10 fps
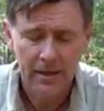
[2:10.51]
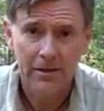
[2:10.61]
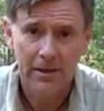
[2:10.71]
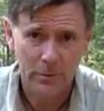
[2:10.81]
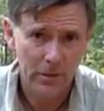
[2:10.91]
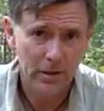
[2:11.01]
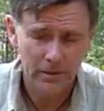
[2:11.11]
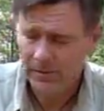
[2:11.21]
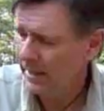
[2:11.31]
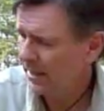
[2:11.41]
that it will
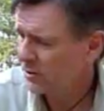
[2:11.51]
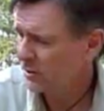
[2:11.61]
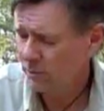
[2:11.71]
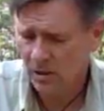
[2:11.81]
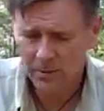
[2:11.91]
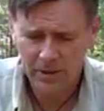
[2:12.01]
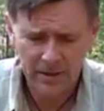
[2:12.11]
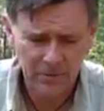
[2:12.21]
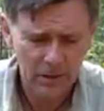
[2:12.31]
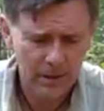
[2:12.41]
actually boil a pot
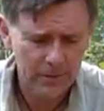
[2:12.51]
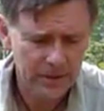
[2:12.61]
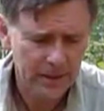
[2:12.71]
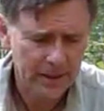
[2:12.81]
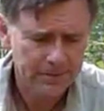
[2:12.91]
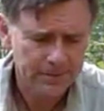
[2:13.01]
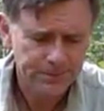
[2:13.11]
of water with that.